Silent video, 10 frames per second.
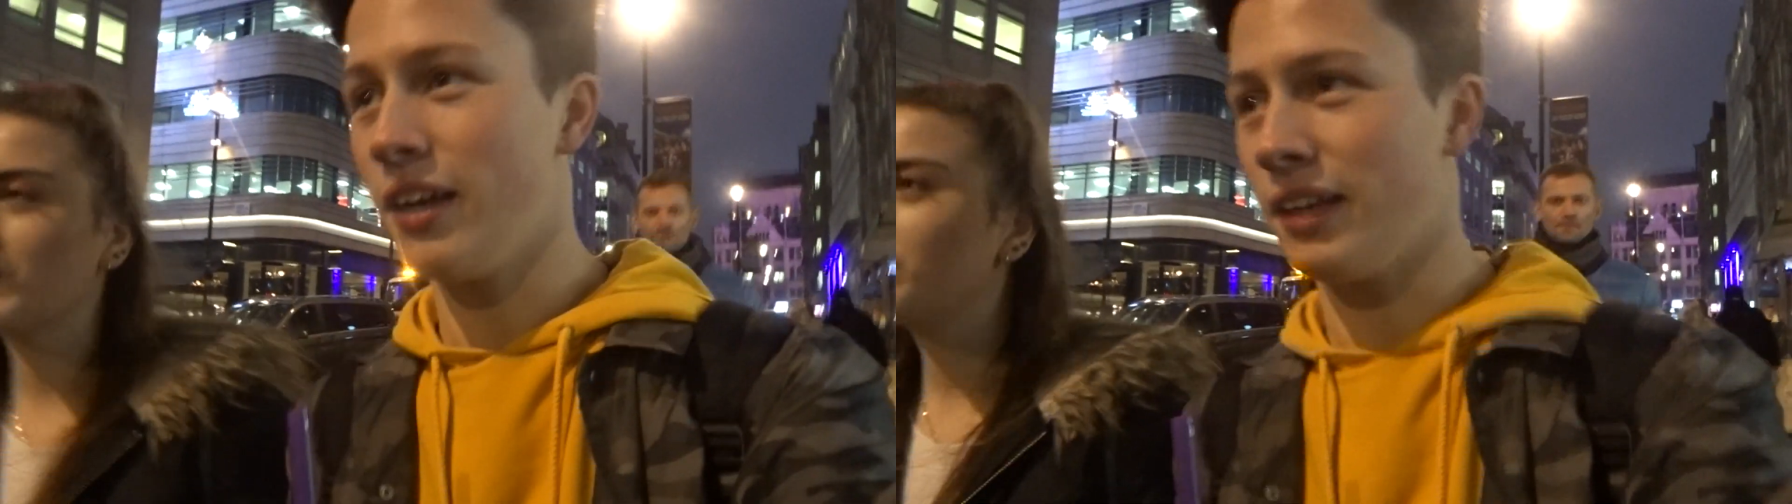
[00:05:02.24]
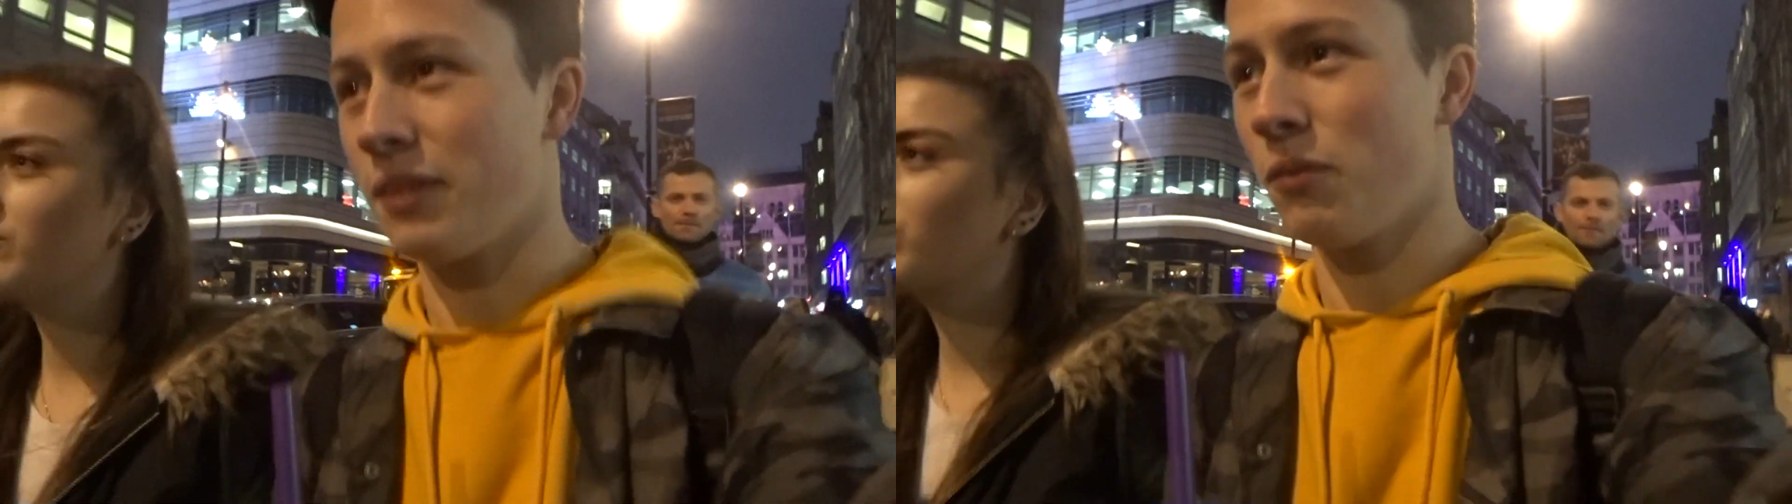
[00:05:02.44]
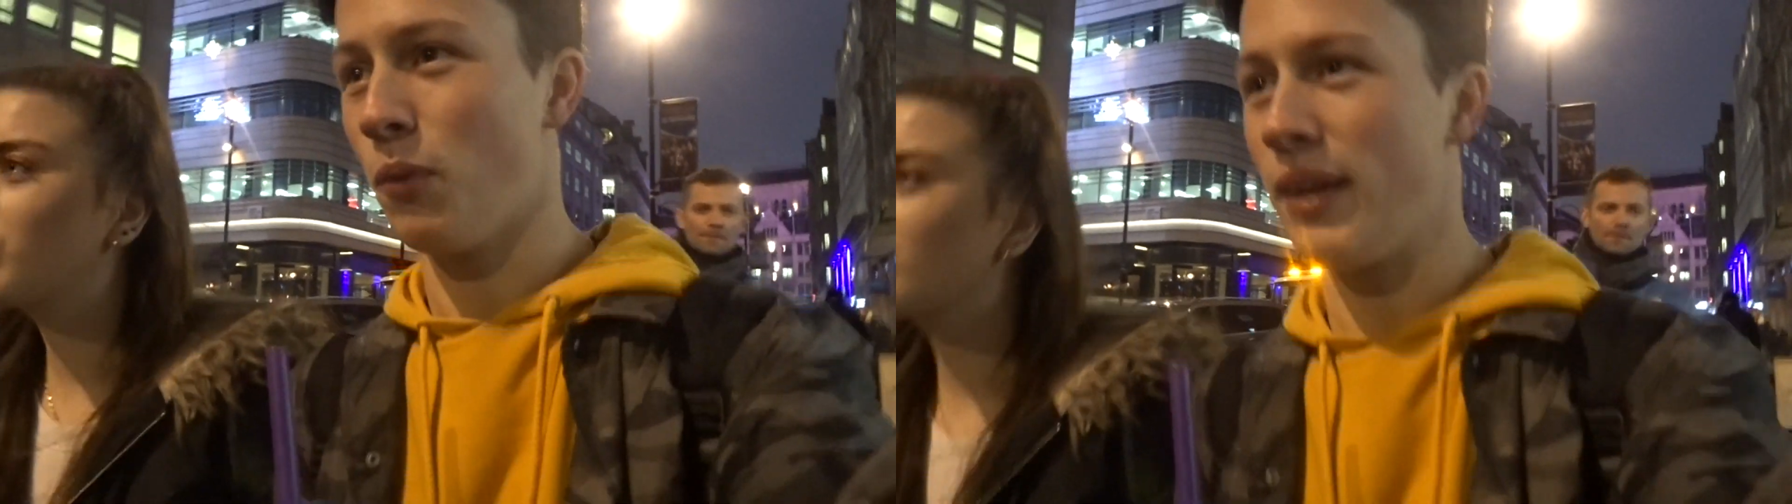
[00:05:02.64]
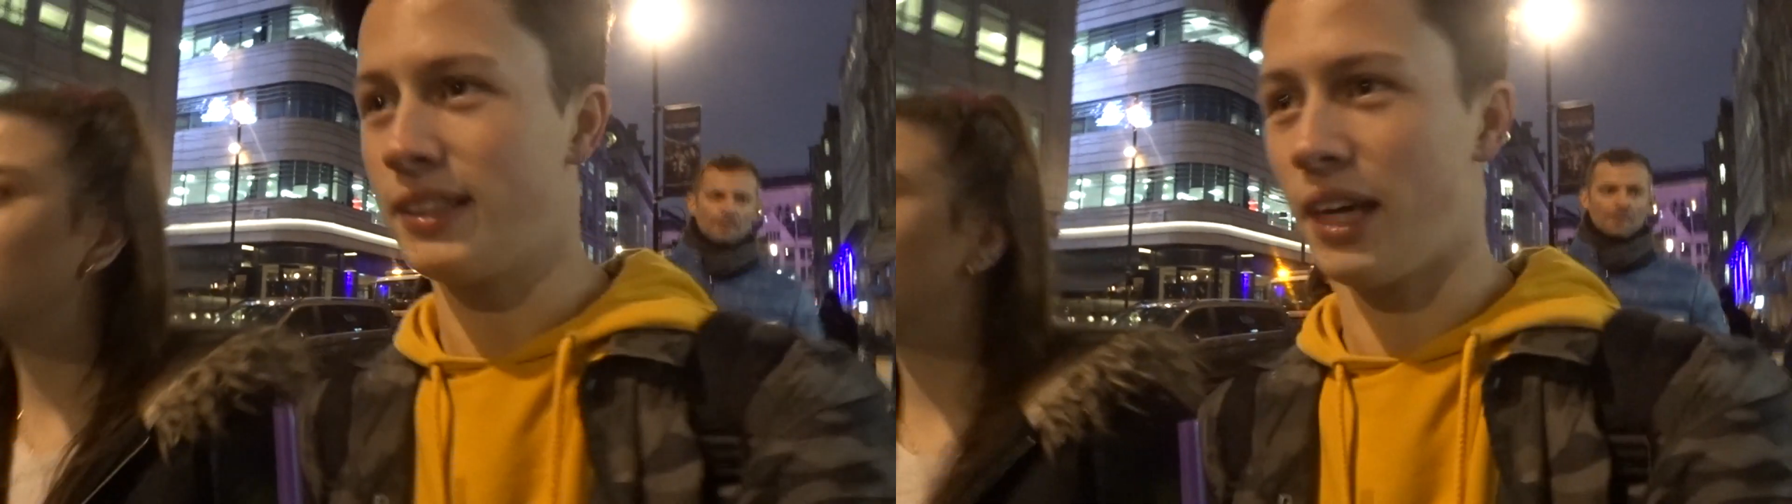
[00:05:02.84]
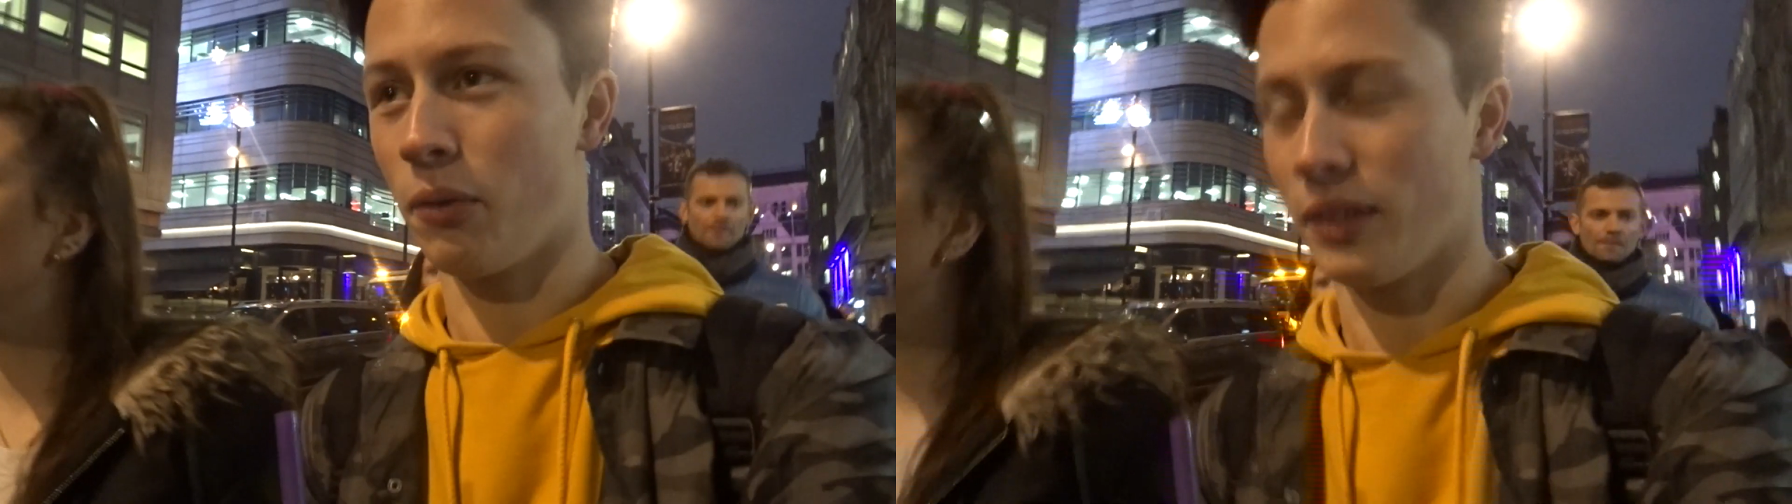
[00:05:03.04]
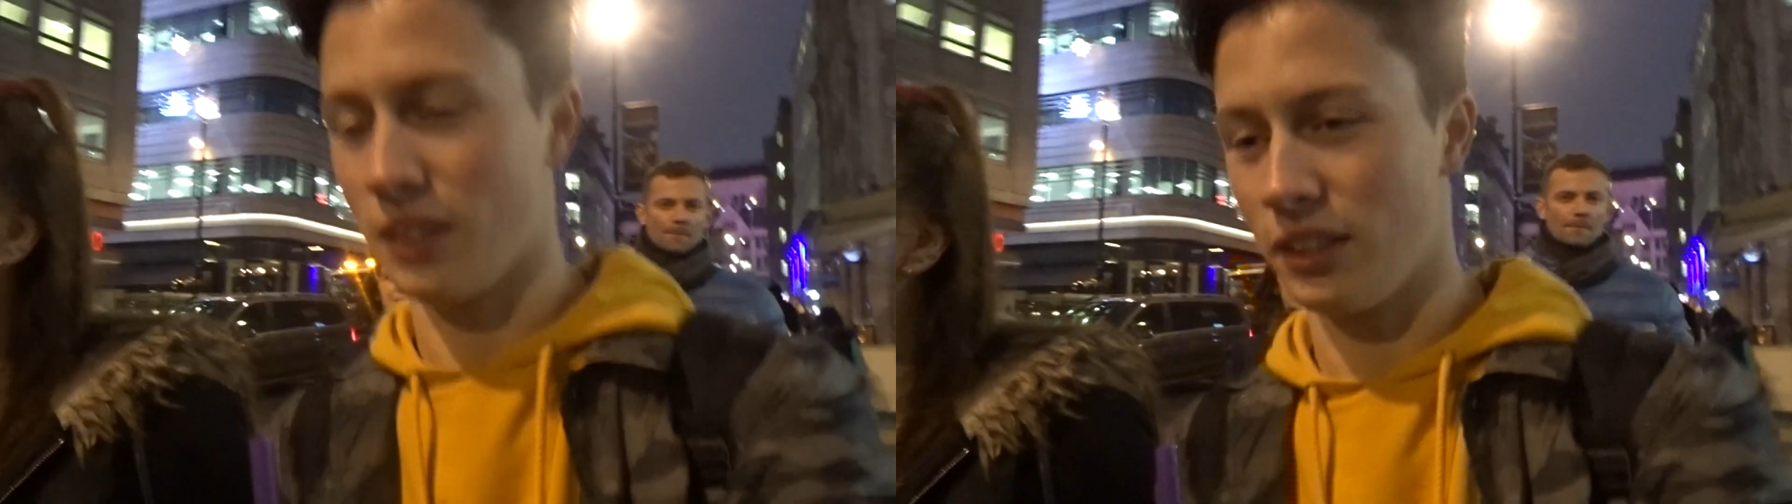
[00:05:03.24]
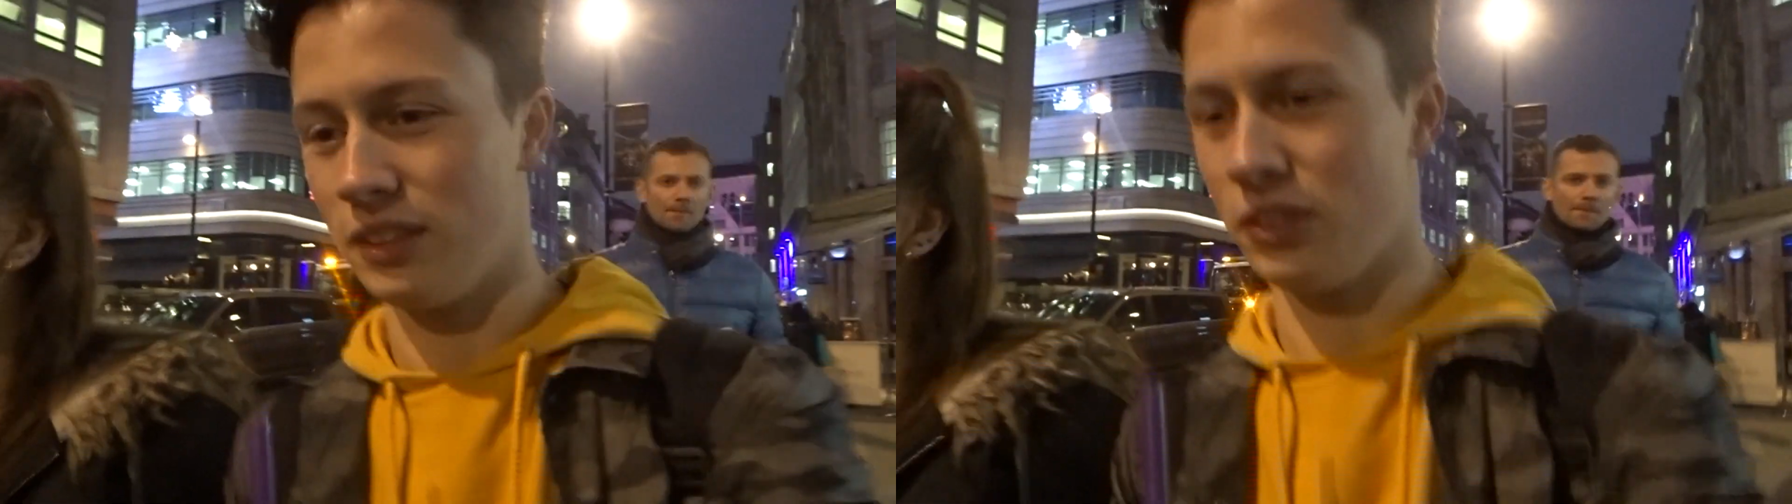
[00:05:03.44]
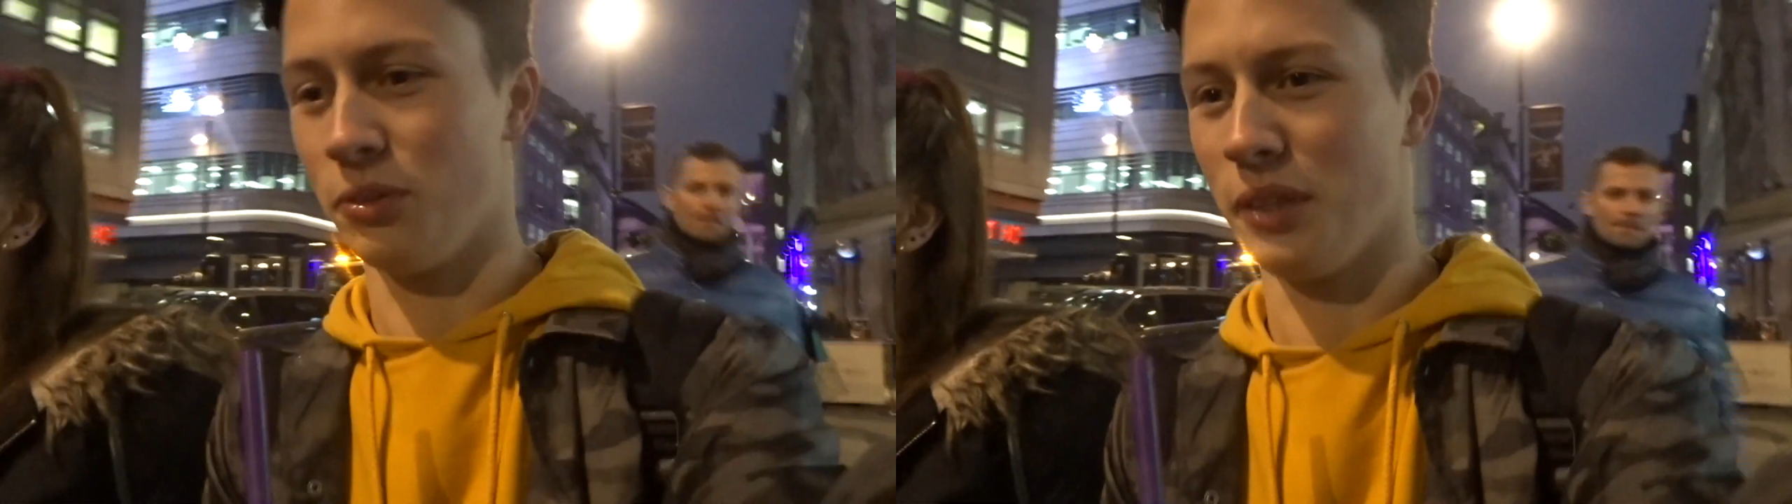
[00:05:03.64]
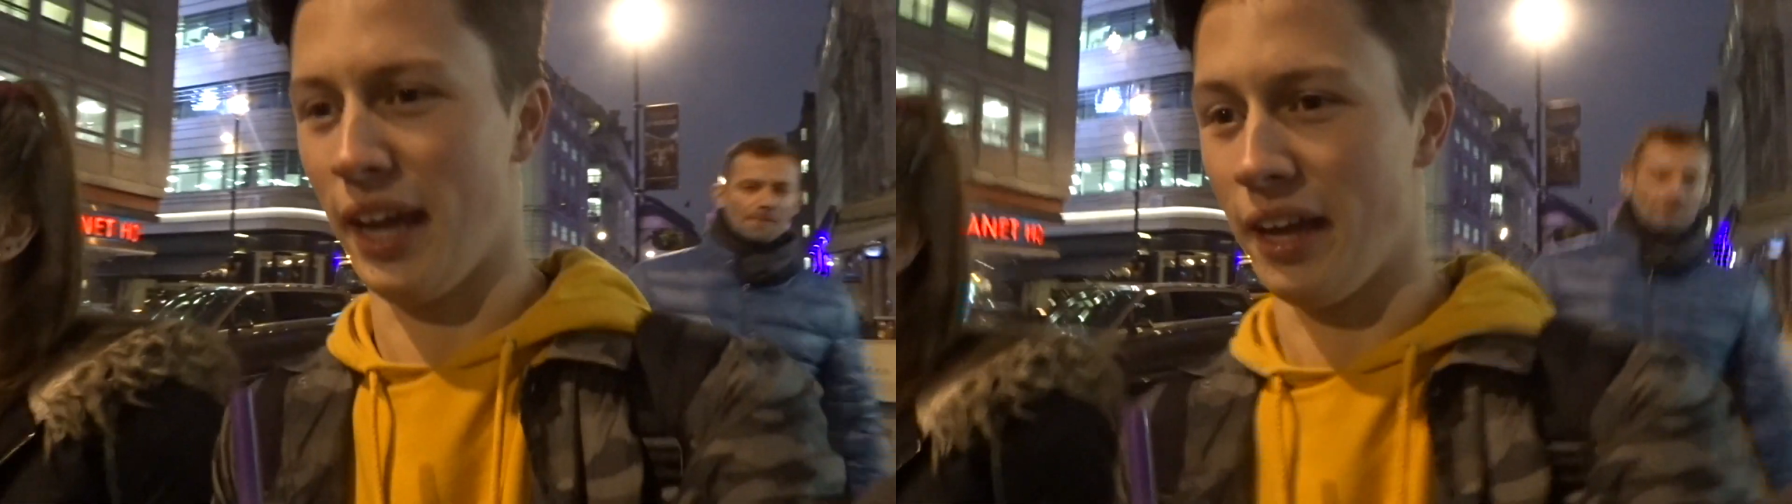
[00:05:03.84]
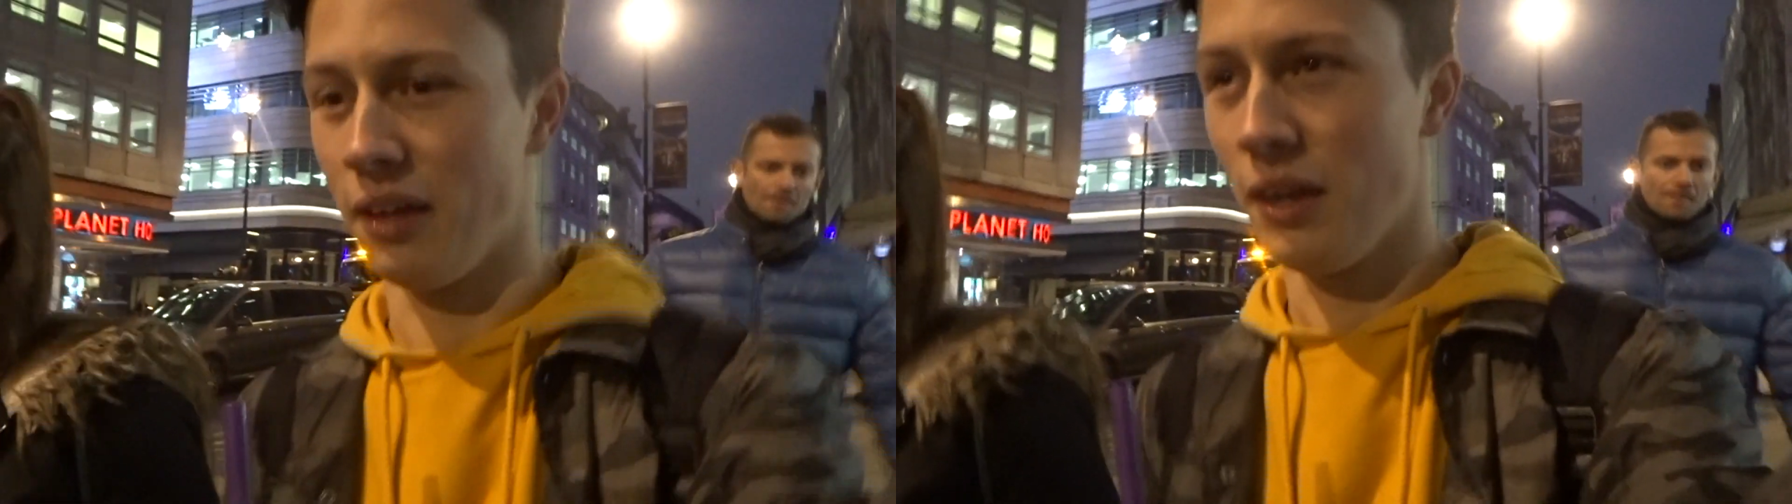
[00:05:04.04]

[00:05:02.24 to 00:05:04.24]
like weird how excited you can get